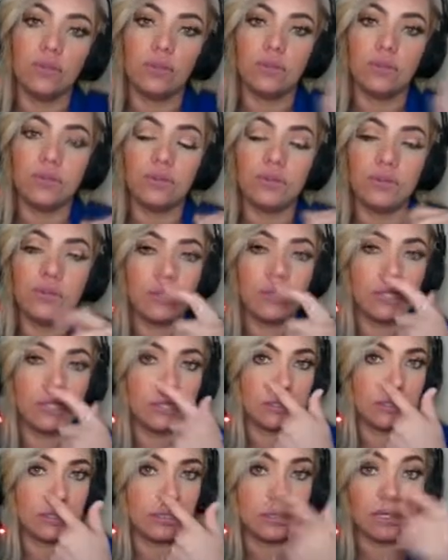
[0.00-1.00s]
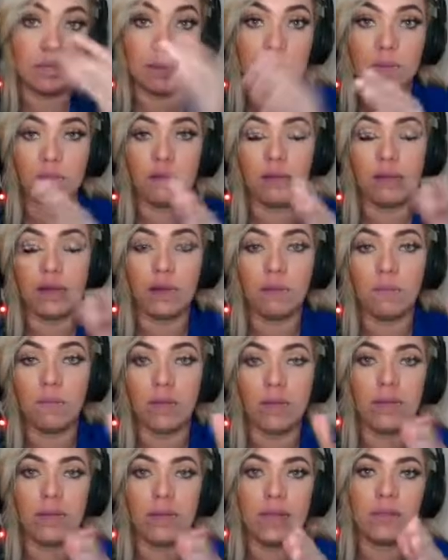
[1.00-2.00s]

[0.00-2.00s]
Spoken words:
through the separated way